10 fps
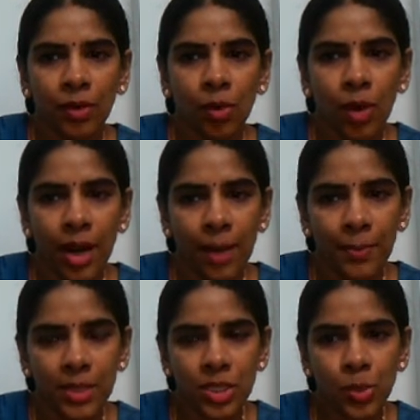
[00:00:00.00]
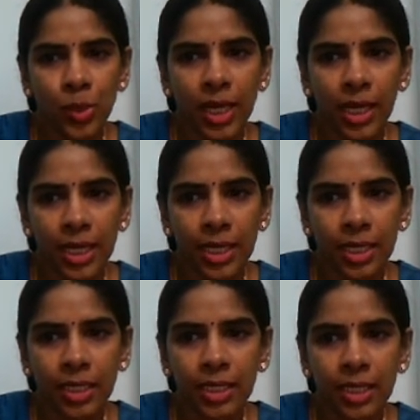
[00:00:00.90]
what happens? We can get
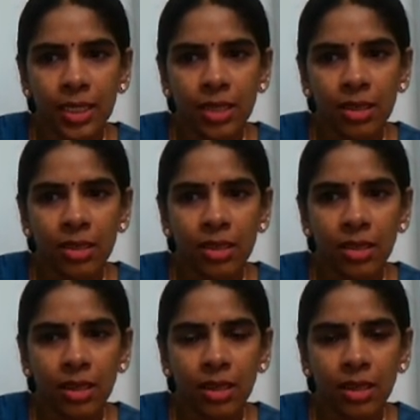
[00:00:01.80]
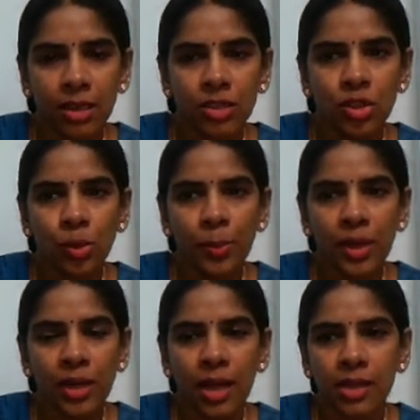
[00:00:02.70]
a
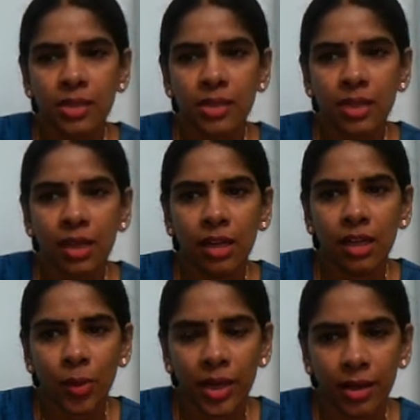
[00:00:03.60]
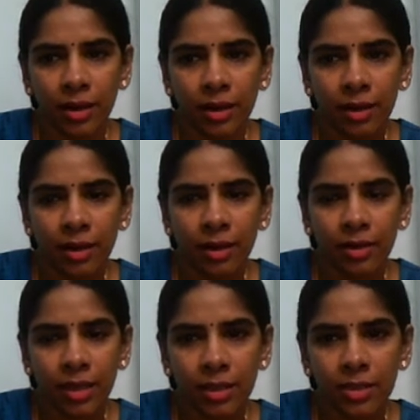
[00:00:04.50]
supernatant liquid.
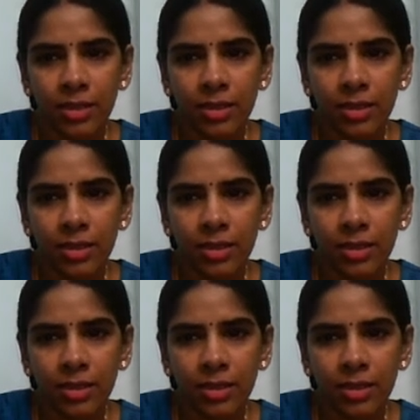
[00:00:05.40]
That is,